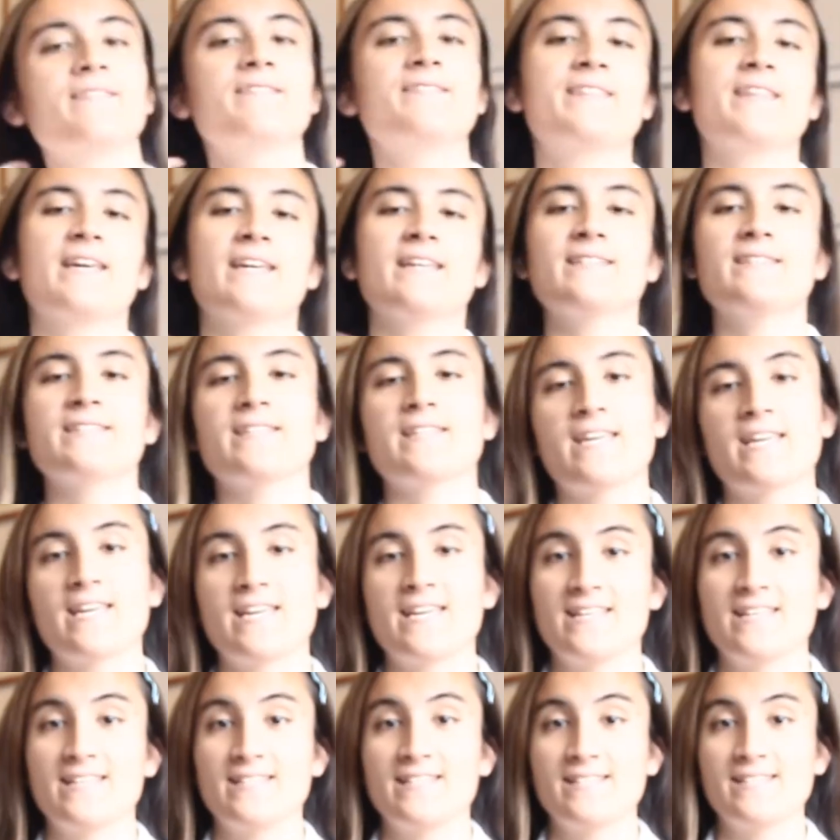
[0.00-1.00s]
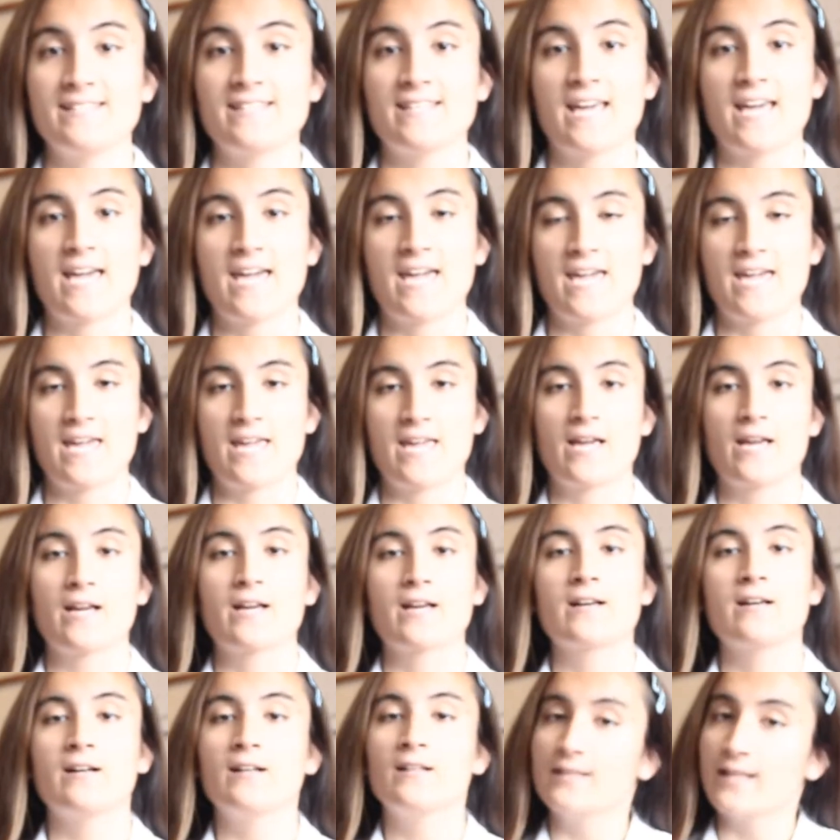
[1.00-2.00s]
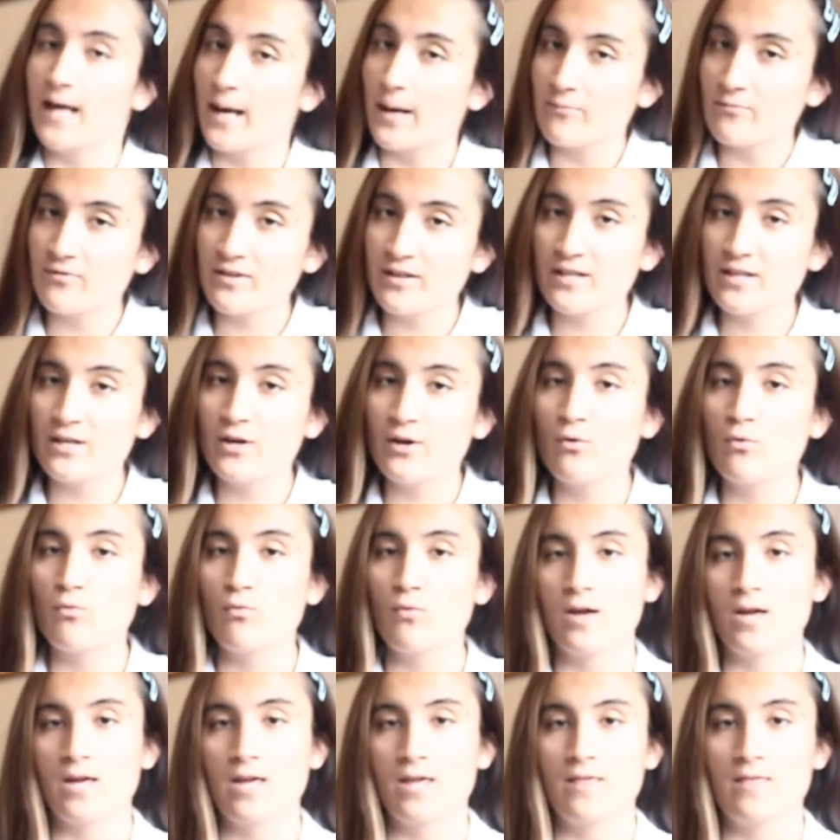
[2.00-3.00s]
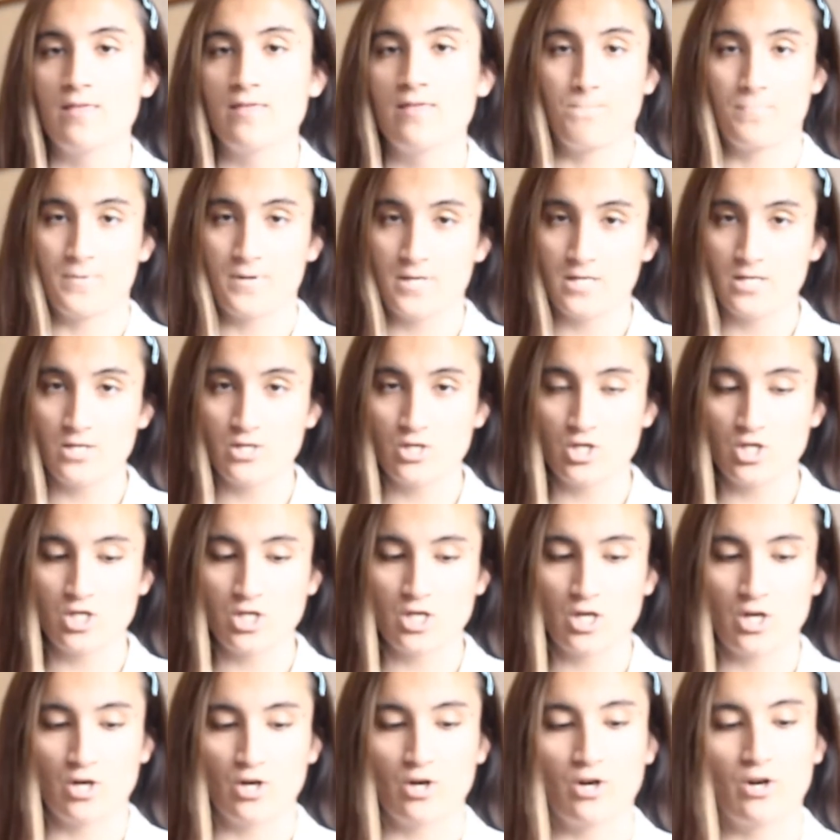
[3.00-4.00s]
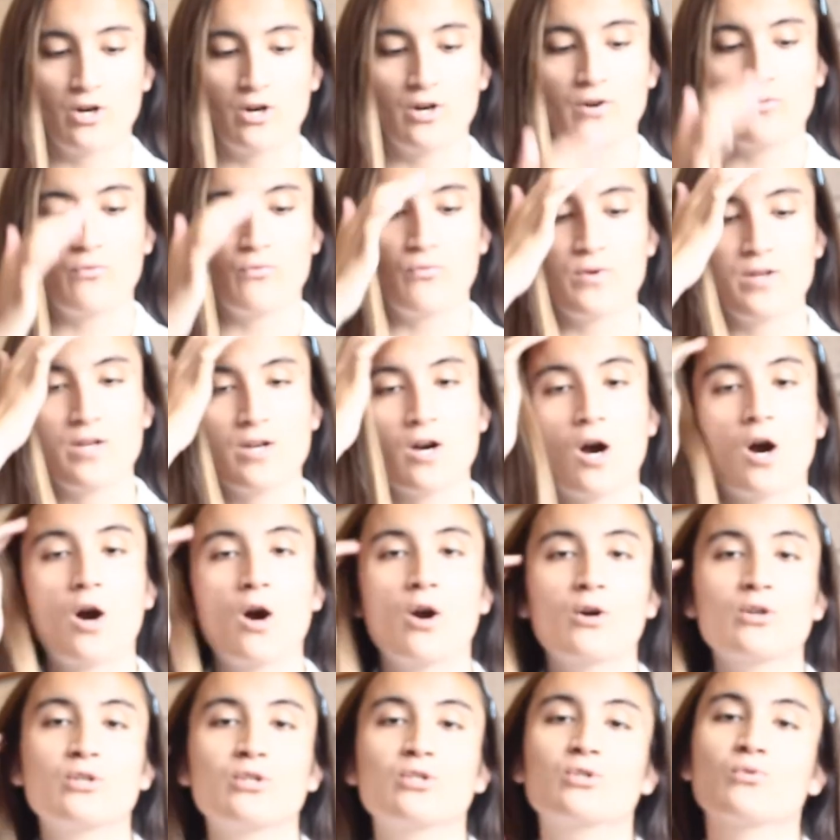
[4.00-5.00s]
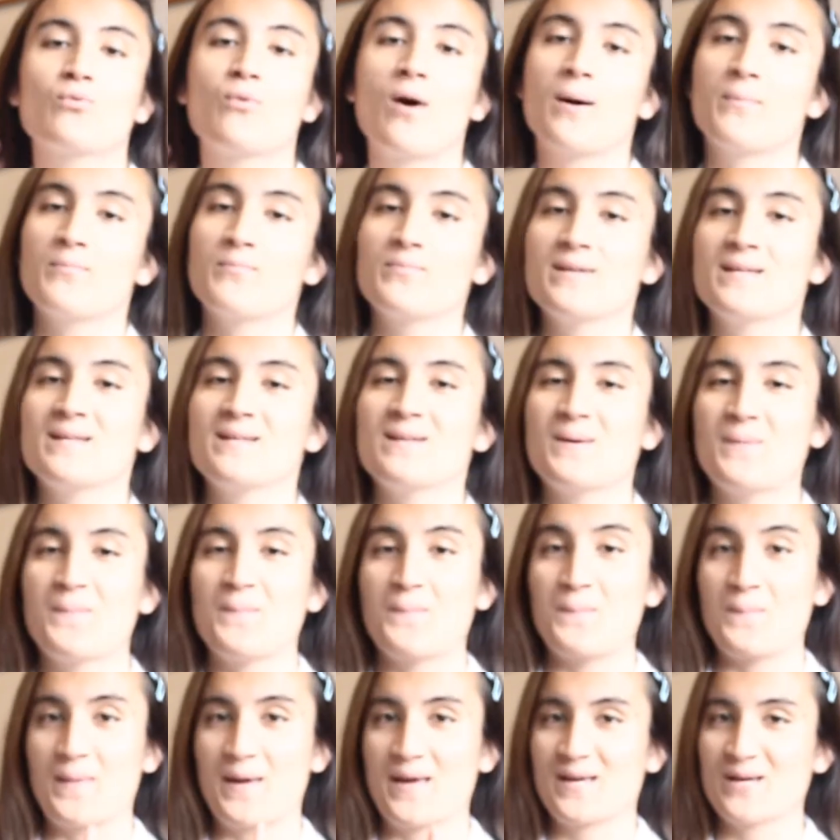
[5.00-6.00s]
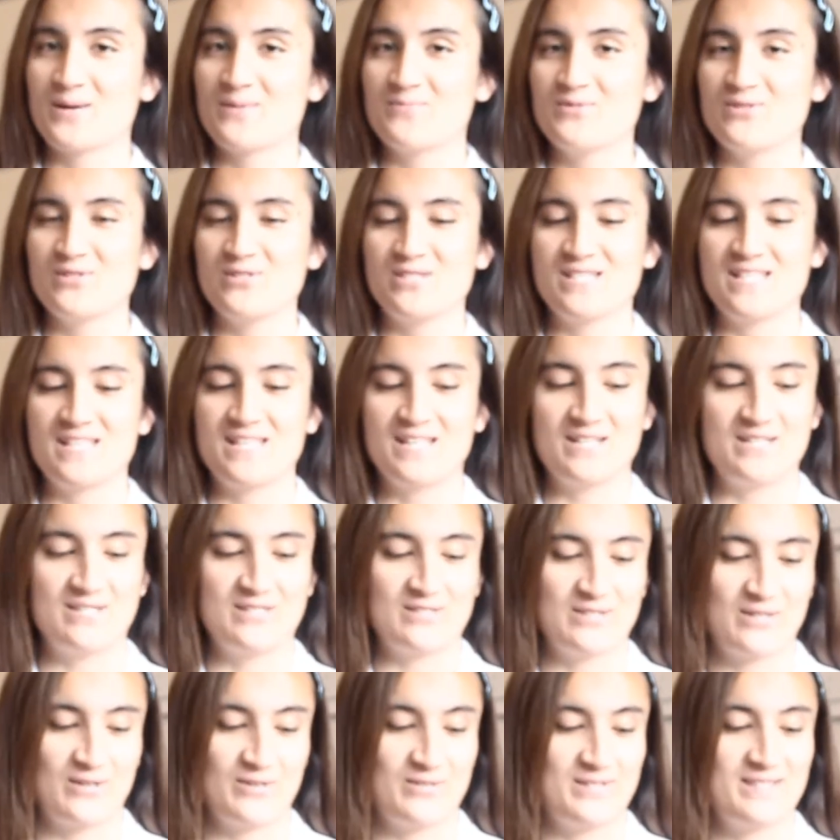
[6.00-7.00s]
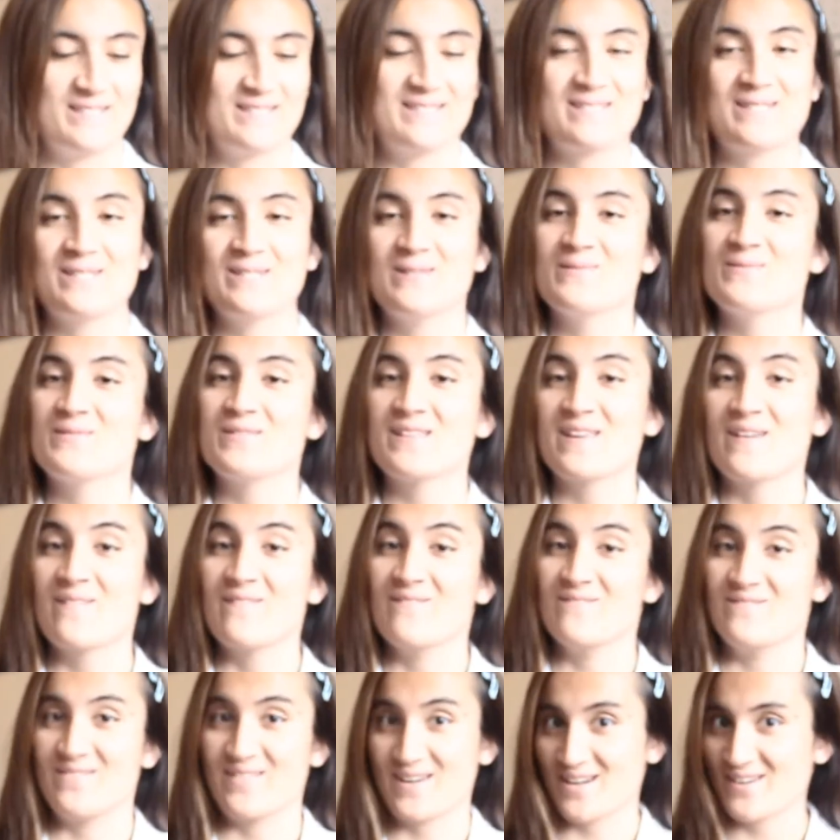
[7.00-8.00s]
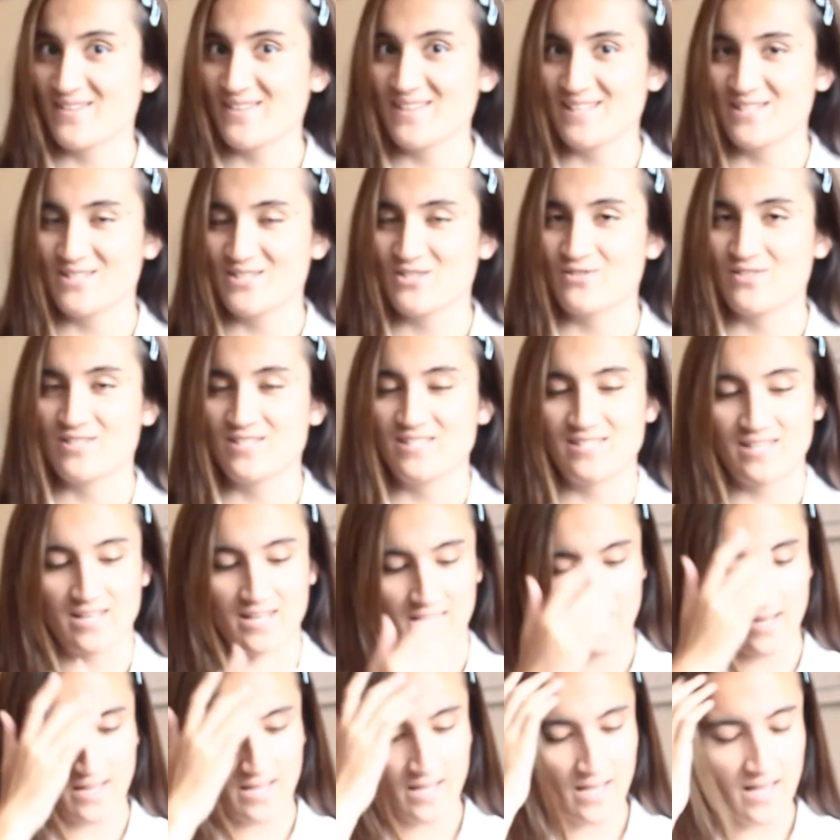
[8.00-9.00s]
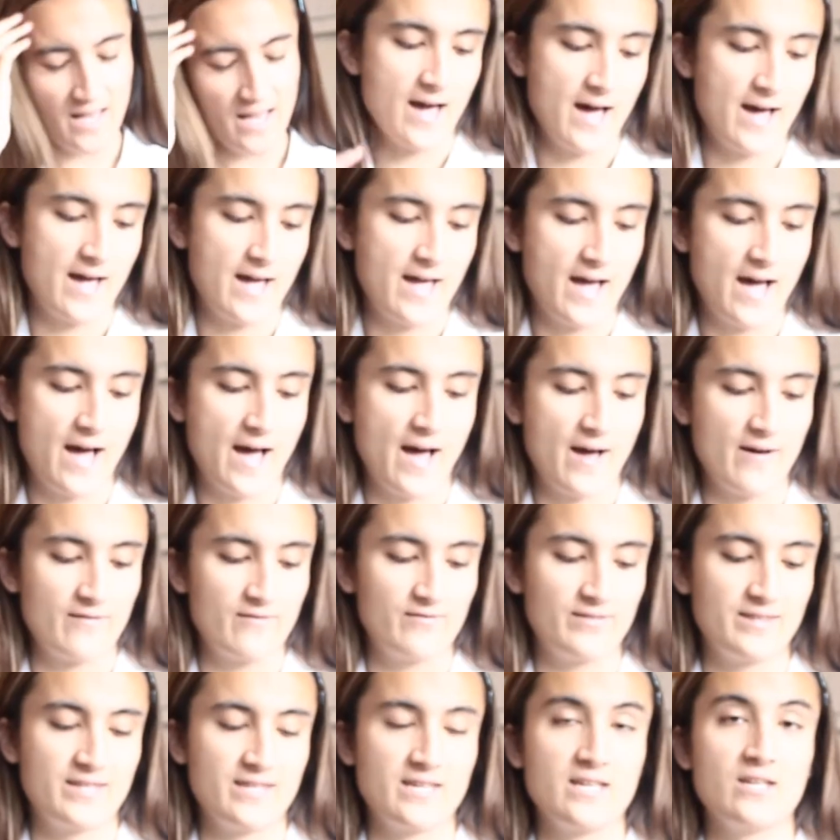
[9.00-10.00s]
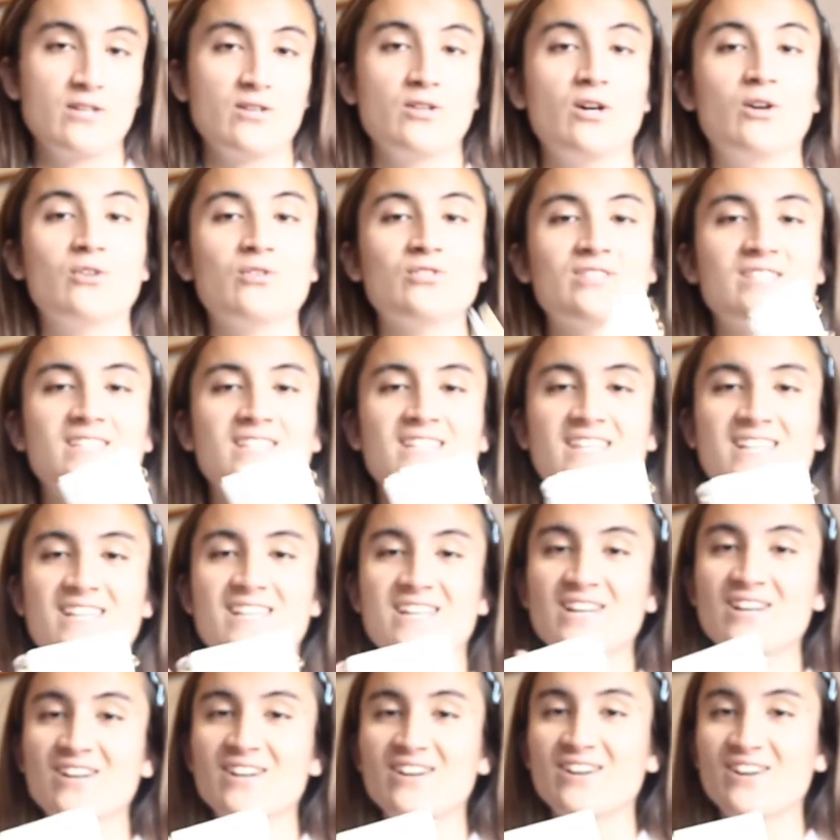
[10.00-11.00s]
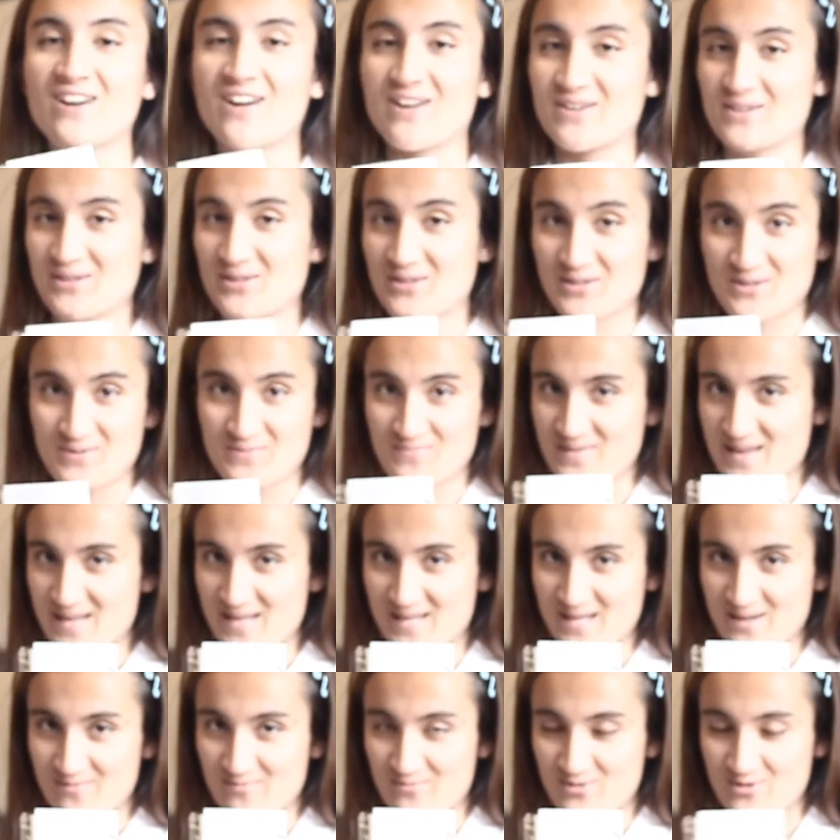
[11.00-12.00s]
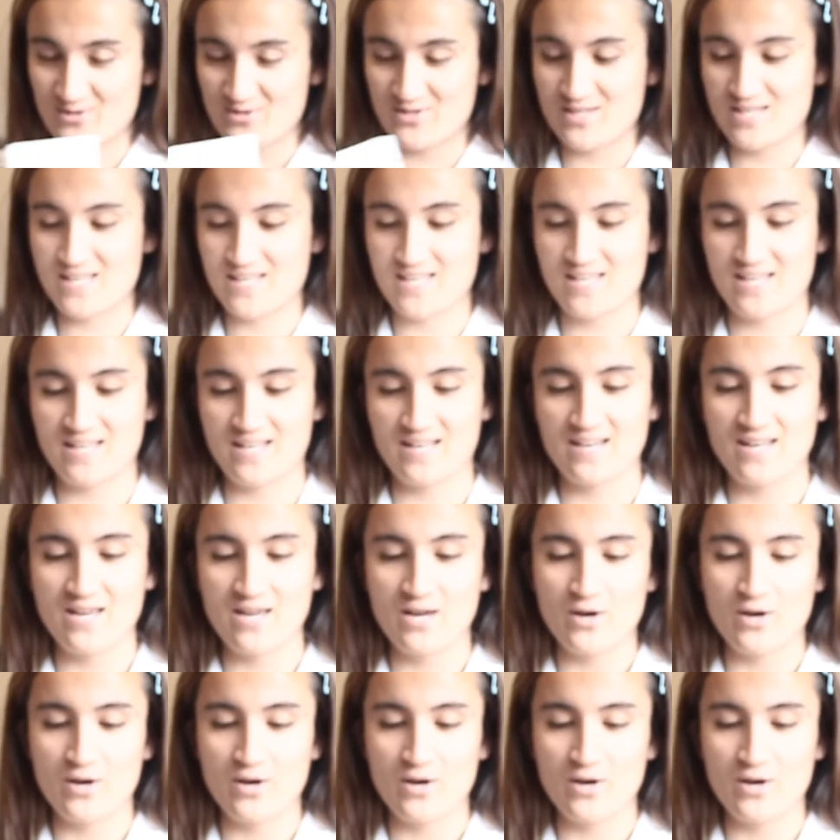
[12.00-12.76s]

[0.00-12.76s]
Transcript: This is a collab video with MeeCheer. We are swapping makeup routines, so this is gonna be very interesting. I have the notes here on her makeup routine.